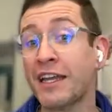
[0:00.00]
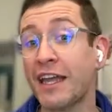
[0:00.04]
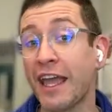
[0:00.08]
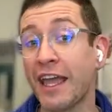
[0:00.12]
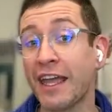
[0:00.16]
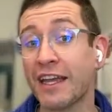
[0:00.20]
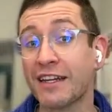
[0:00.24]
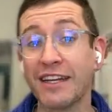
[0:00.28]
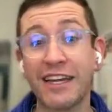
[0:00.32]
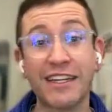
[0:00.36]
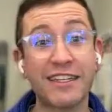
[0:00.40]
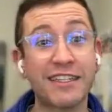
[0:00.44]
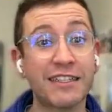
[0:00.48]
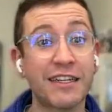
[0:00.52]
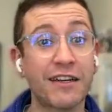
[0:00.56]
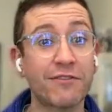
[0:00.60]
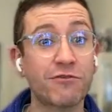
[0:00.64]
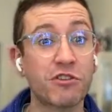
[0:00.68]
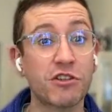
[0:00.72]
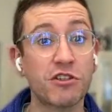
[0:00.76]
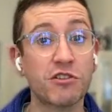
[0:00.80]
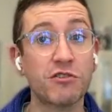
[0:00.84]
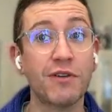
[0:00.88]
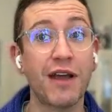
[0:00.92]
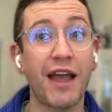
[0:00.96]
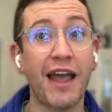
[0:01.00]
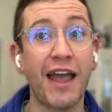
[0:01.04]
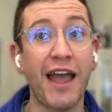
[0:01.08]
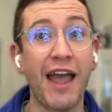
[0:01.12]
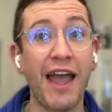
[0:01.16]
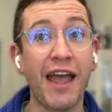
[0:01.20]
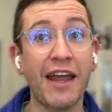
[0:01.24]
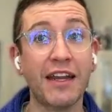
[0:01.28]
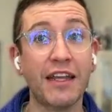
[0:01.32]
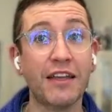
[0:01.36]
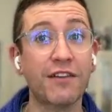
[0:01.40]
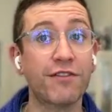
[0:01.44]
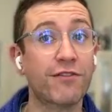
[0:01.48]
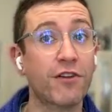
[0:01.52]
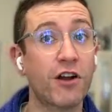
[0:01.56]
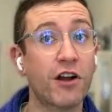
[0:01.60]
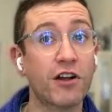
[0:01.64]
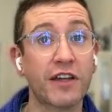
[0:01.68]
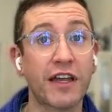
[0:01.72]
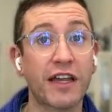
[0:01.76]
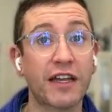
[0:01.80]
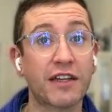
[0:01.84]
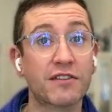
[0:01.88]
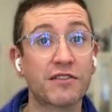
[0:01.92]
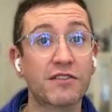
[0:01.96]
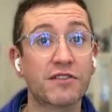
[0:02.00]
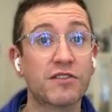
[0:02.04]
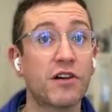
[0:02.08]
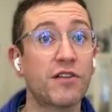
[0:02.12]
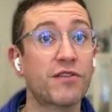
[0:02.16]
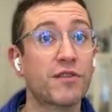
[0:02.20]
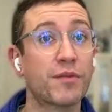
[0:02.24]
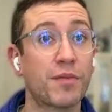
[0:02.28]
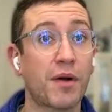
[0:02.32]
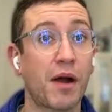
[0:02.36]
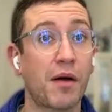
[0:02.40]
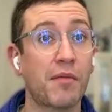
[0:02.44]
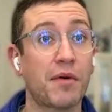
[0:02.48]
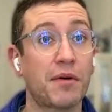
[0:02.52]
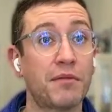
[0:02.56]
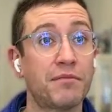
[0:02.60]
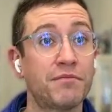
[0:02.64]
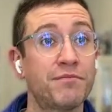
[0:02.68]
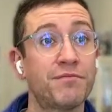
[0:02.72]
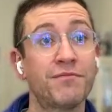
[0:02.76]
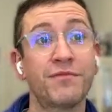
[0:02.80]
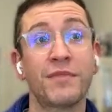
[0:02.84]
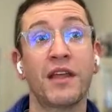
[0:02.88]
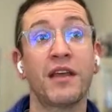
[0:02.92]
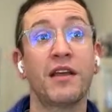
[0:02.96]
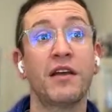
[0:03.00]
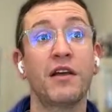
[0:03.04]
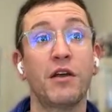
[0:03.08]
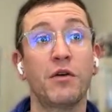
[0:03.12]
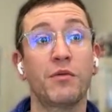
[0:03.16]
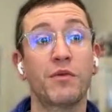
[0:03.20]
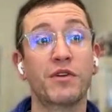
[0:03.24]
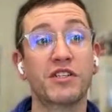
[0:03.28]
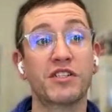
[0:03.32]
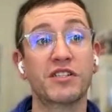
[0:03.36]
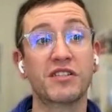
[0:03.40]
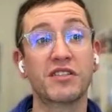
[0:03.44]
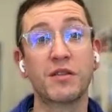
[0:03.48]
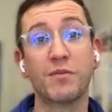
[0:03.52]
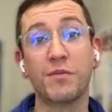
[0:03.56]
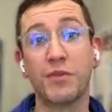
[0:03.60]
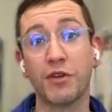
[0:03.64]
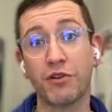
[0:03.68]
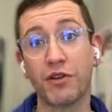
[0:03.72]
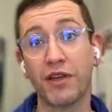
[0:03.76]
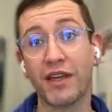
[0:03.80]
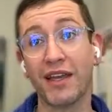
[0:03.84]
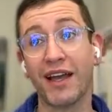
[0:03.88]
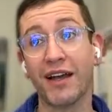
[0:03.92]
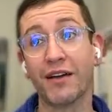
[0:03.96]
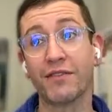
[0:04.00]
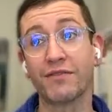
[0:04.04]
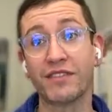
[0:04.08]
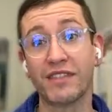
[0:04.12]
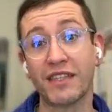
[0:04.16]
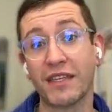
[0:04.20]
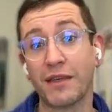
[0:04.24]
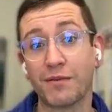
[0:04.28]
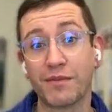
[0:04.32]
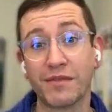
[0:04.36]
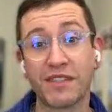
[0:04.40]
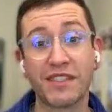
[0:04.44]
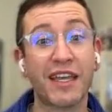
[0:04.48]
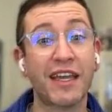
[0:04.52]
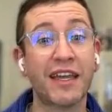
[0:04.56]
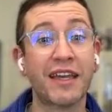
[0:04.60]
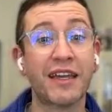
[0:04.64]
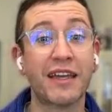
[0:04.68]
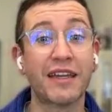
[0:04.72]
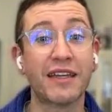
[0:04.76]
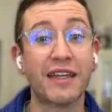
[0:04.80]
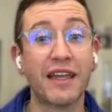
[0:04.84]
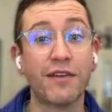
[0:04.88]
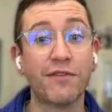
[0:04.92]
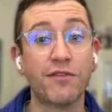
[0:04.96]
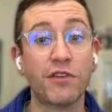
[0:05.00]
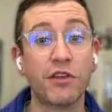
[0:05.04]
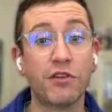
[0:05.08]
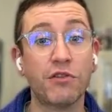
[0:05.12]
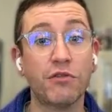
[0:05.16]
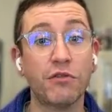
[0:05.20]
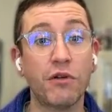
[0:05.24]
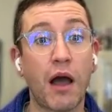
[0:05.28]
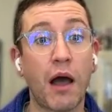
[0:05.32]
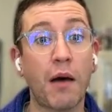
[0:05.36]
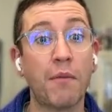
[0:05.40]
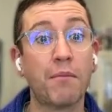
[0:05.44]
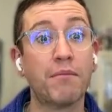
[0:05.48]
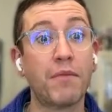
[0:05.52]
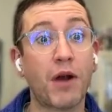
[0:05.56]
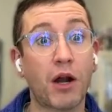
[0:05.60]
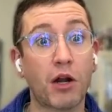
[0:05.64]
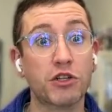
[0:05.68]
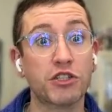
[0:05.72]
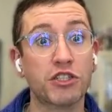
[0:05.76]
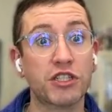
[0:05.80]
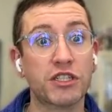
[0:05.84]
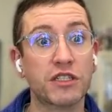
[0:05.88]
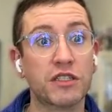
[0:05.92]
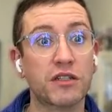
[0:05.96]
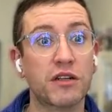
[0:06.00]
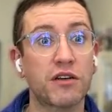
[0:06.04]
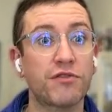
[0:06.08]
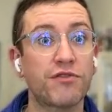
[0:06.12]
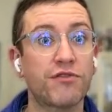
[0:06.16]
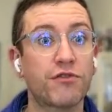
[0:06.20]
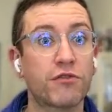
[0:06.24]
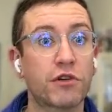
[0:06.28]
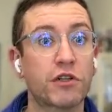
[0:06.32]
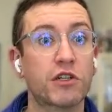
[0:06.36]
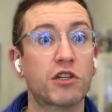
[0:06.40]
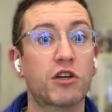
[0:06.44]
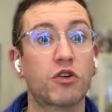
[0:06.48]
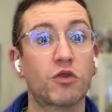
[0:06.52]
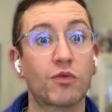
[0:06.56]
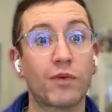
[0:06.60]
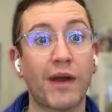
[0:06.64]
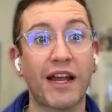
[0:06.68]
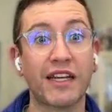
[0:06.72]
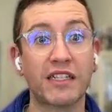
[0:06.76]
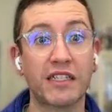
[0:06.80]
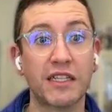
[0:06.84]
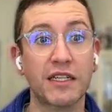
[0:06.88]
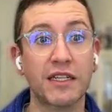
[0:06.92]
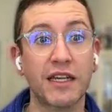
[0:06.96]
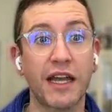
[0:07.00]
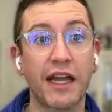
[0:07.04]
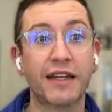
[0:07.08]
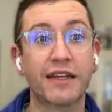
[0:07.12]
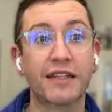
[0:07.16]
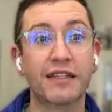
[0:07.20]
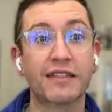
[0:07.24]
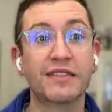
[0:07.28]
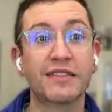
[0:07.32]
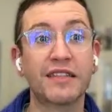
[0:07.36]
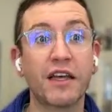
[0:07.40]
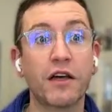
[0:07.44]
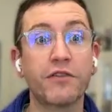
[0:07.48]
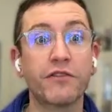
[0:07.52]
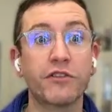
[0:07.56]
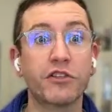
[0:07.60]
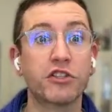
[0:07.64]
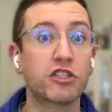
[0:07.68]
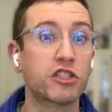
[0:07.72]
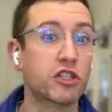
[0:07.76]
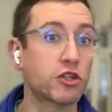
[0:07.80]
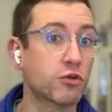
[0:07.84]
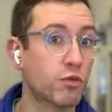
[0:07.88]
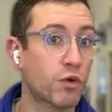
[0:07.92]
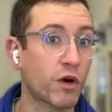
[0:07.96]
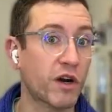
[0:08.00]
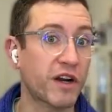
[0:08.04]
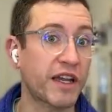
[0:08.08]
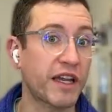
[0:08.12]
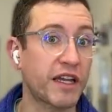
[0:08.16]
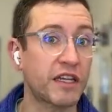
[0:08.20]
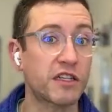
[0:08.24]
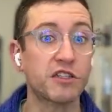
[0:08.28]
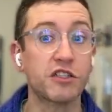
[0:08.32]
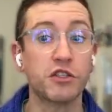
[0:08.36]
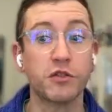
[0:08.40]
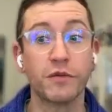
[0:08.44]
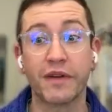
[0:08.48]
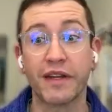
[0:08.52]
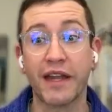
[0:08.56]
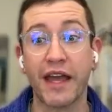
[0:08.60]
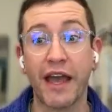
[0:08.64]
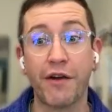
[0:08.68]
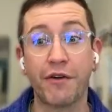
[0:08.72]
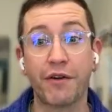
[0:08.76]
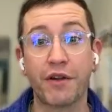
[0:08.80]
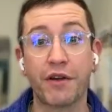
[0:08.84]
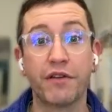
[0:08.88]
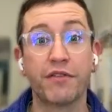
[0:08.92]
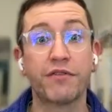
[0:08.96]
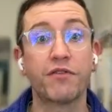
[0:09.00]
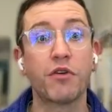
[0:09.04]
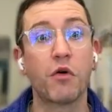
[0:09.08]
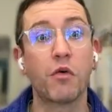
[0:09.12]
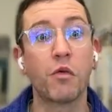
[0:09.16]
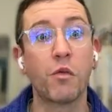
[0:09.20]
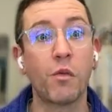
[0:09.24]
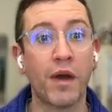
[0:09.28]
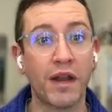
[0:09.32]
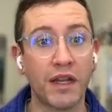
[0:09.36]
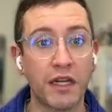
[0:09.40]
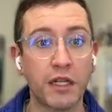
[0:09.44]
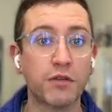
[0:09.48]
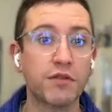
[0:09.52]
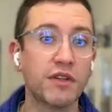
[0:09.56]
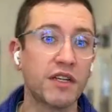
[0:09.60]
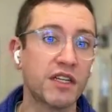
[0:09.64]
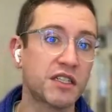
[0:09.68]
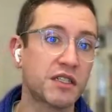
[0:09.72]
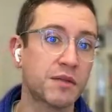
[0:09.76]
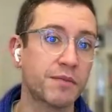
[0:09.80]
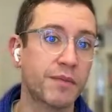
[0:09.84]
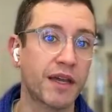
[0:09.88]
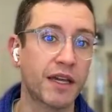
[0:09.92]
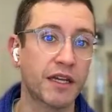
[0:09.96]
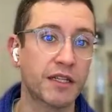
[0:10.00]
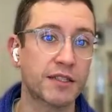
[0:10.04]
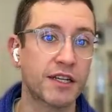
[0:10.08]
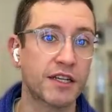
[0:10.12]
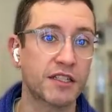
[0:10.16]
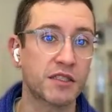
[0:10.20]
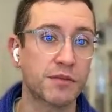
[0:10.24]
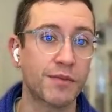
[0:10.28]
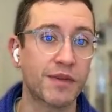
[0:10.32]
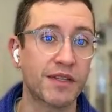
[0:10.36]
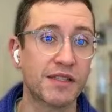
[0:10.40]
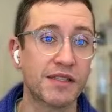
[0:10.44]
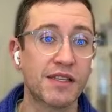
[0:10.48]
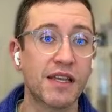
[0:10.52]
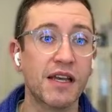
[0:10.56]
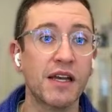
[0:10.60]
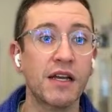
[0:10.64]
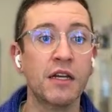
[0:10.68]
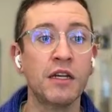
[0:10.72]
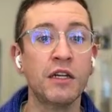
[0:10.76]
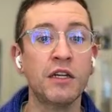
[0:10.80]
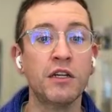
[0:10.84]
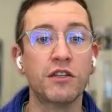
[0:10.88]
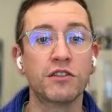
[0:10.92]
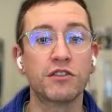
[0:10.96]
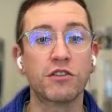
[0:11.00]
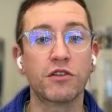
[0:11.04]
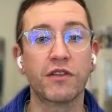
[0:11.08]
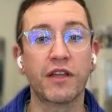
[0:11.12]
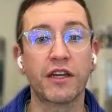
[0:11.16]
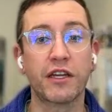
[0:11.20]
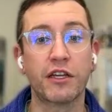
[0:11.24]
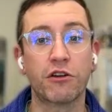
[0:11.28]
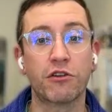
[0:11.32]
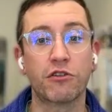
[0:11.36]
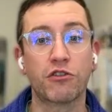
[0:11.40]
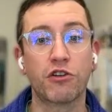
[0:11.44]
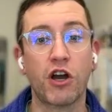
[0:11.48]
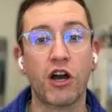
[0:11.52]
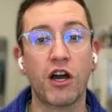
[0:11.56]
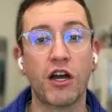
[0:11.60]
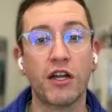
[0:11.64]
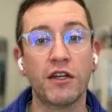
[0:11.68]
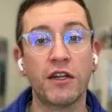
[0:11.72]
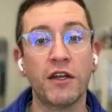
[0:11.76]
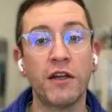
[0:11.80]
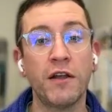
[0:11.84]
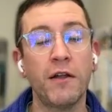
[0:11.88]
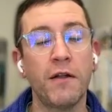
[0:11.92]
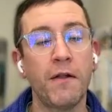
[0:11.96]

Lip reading: And I didn't have to do any frogging to solve the problem, which is the beauty of seams. It give you a margin for correcting and a selvage to work into and out of when you need to make adjustments so that you're not